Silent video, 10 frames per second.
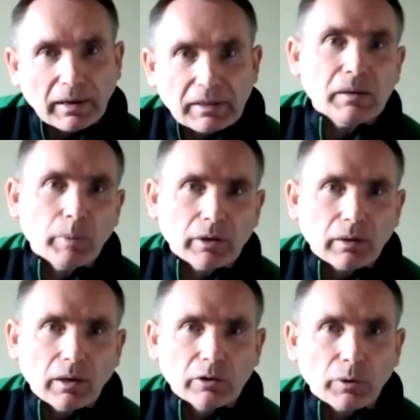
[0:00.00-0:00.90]

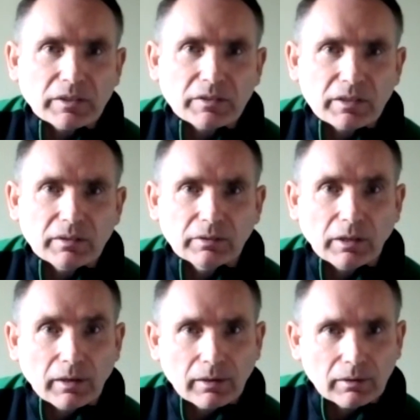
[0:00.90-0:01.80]
AIBA accredited
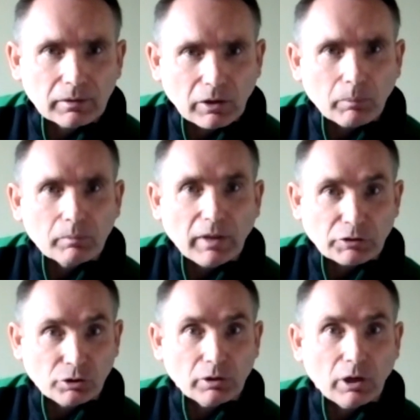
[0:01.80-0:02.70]

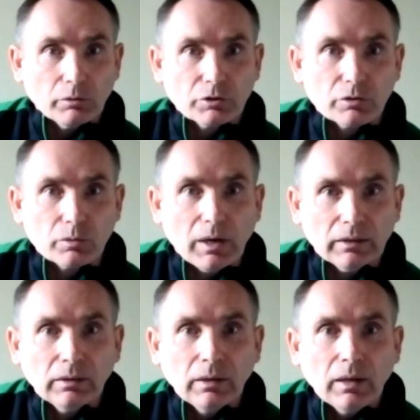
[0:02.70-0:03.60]
national coach as
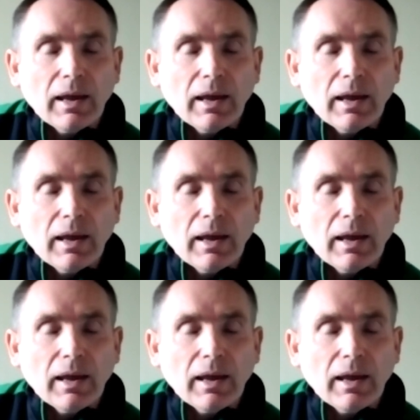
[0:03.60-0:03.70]
well.